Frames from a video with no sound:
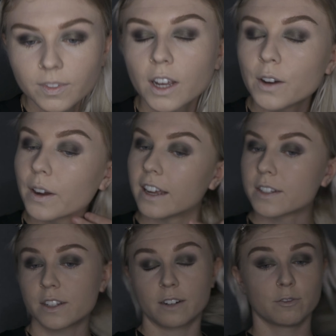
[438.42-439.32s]
Okay,
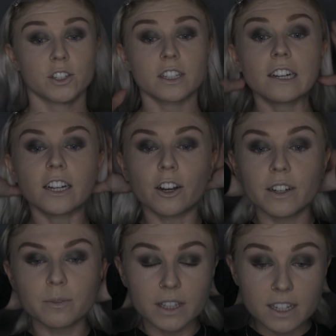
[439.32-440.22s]
so now we're just going to go
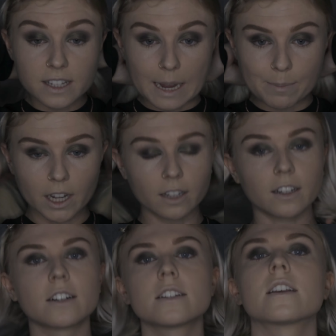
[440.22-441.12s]
in with the same
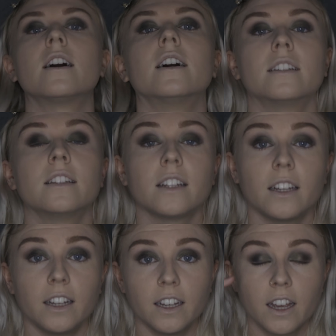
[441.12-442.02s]
colors on
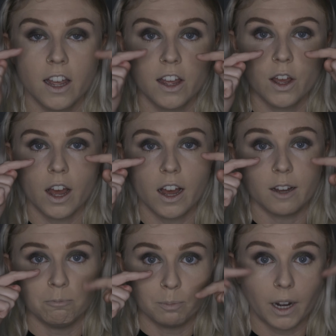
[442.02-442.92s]
the
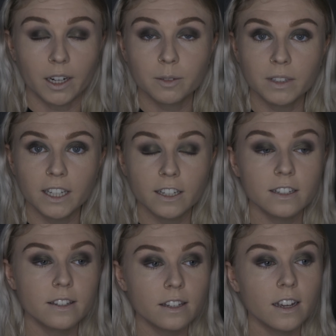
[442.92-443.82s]
bottom
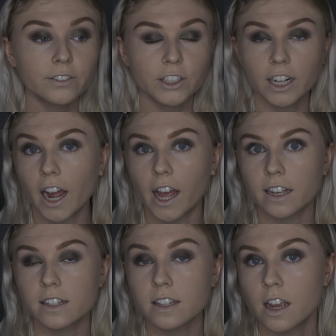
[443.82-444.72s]
lids of your
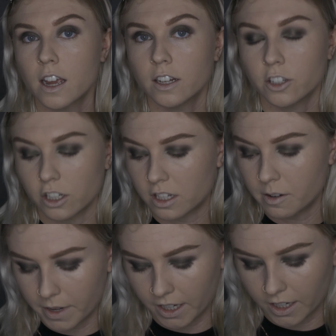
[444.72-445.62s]
eyes, just to
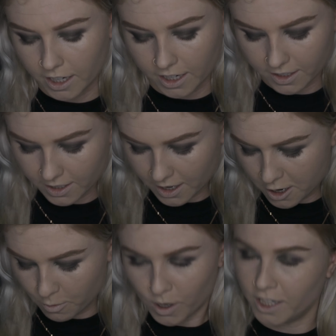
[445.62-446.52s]
make it
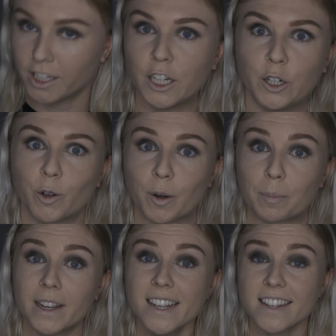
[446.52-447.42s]
one
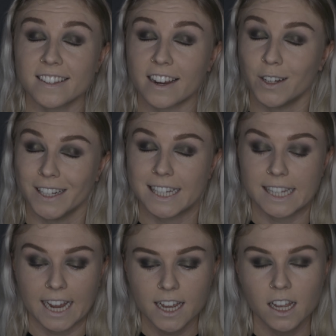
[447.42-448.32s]
congruent piece, as I always
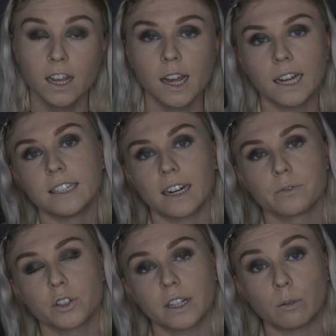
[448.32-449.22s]
say. And then
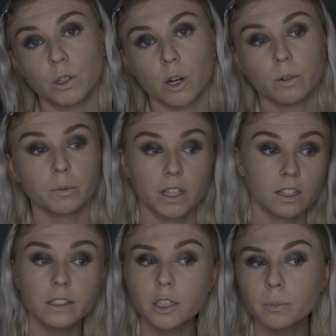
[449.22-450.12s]
after that, we'll go in with
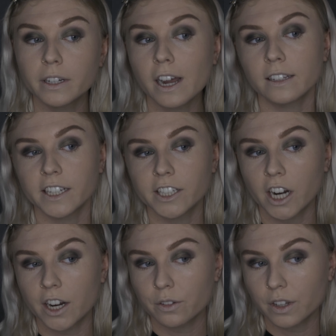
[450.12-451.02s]
a little bit of eyeliner.
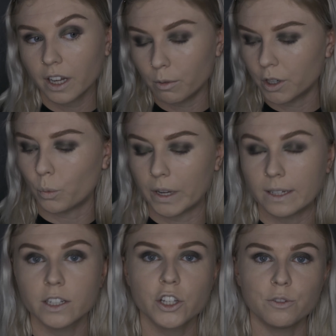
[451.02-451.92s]
I don't think I want to wing
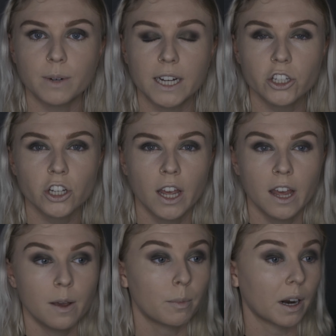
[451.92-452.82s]
it too much.
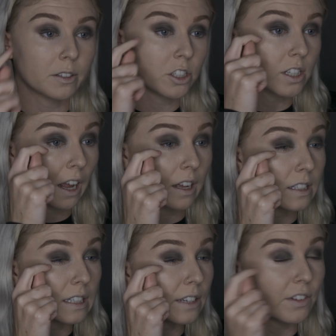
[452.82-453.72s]
Probably just like,
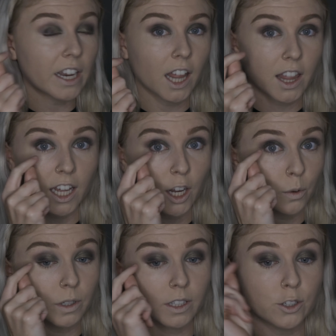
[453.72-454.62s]
if anything, a
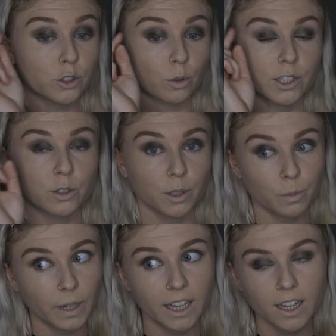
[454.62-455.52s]
really short
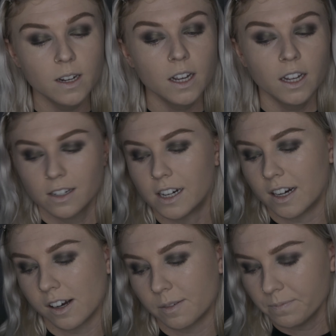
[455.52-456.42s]
wing.
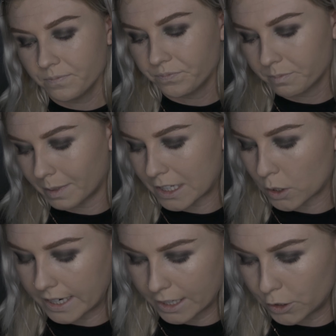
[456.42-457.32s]
But let's
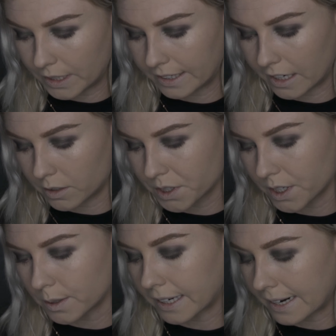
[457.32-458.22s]
go ahead and do that now.
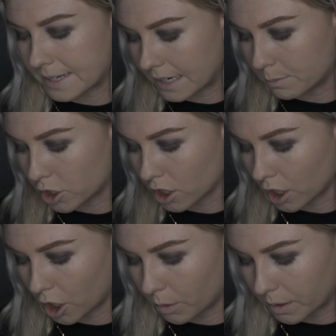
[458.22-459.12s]
So like I said, I'm just
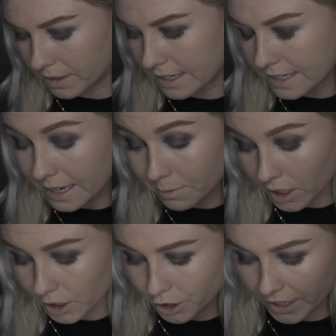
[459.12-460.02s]
going to go in with the same
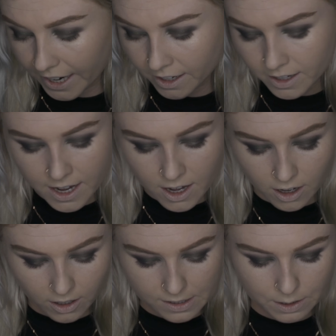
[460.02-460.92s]
color gray,
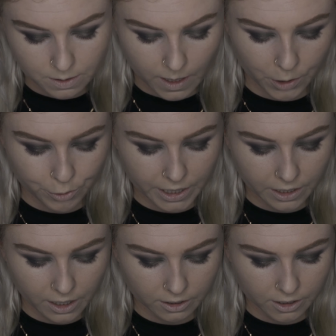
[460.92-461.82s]
also that
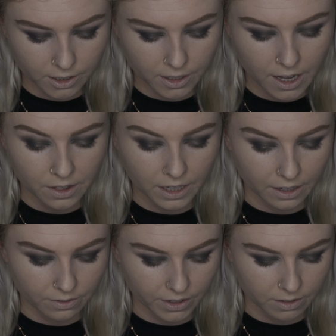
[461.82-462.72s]
green color that
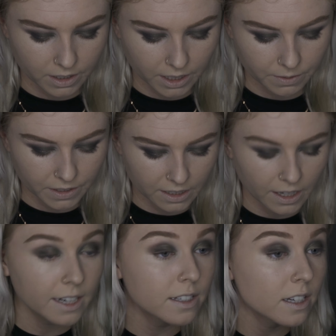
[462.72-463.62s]
I found that I really
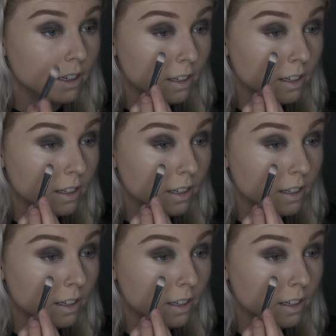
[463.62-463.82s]
liked.